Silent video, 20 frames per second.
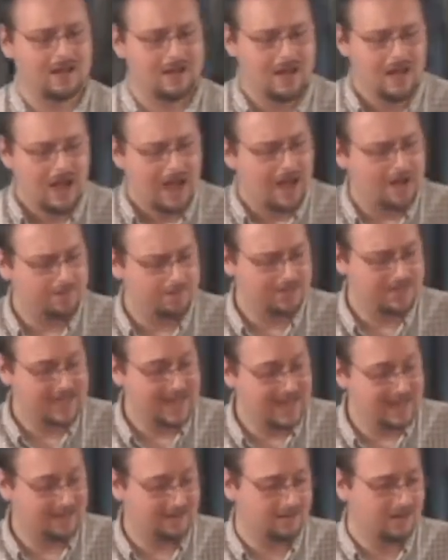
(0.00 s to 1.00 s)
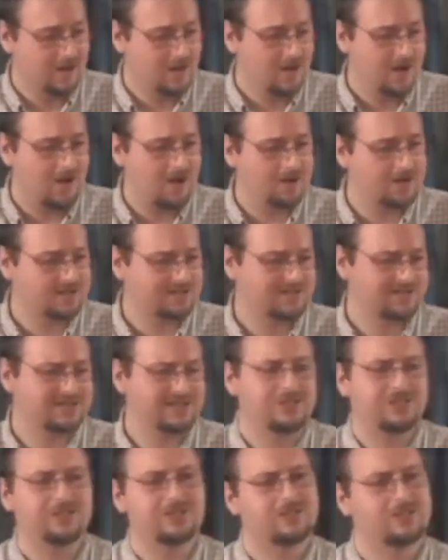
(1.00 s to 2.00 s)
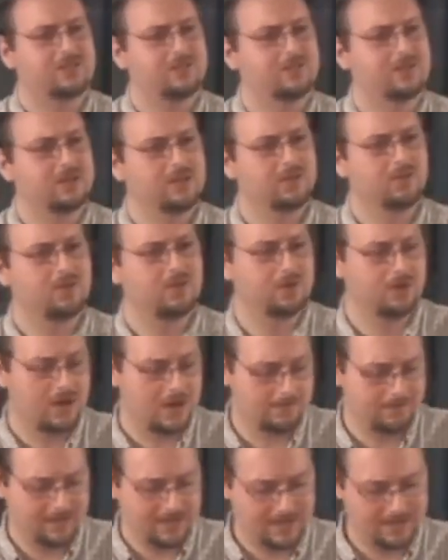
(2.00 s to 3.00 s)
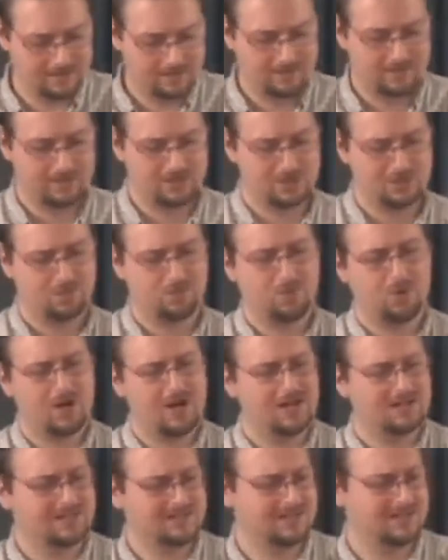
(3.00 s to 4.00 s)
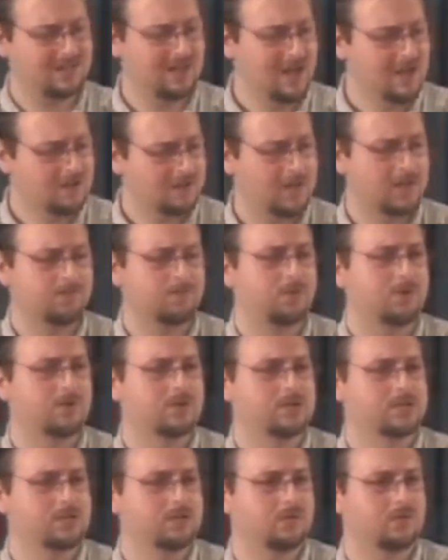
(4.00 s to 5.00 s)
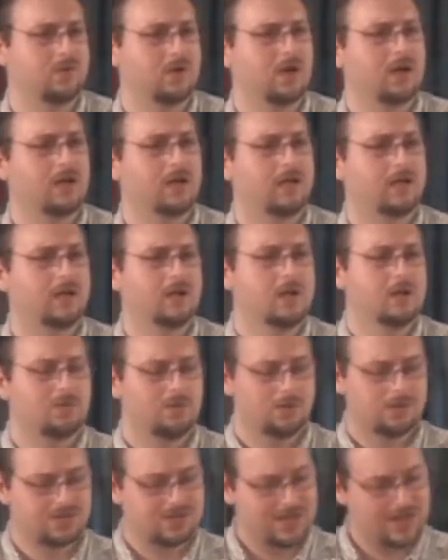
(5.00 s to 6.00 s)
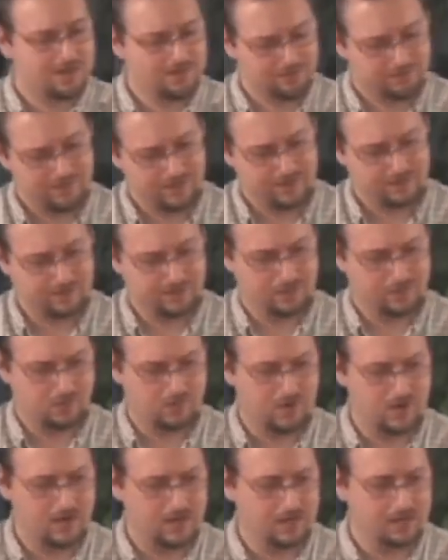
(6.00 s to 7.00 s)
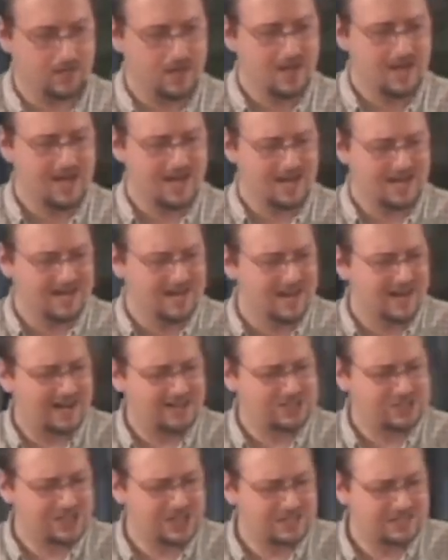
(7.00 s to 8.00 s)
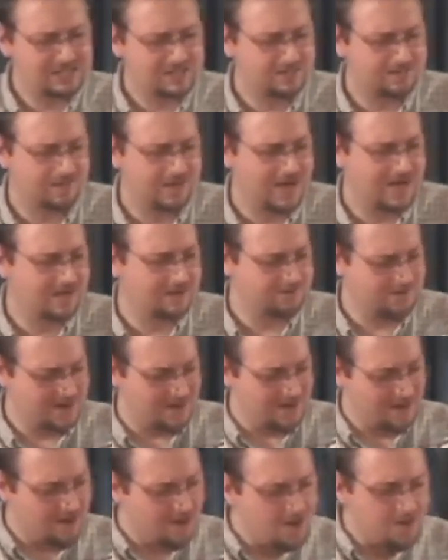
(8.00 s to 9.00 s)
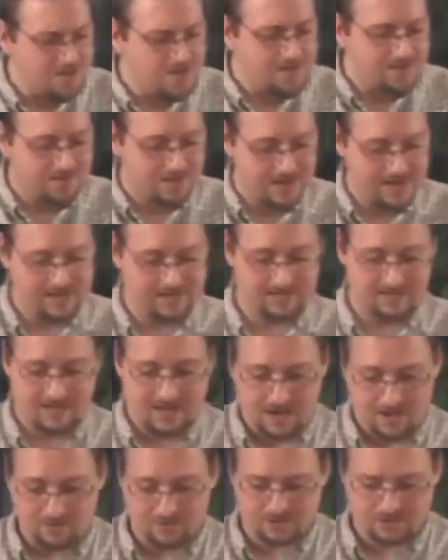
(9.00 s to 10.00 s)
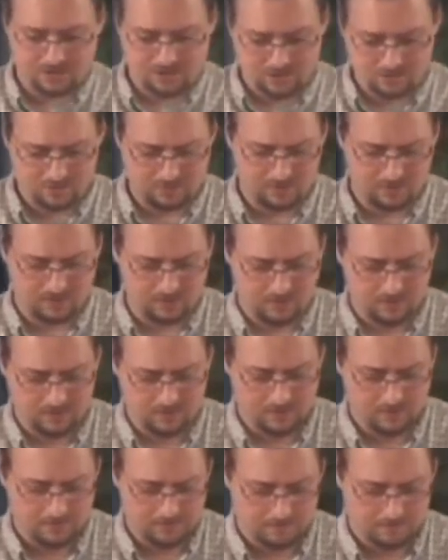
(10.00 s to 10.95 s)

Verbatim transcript: it. I, I began honestly just to ignore it. I began to suppress it and push it away. Push that feeling away. And I, and I justified it by all the things that I was doing.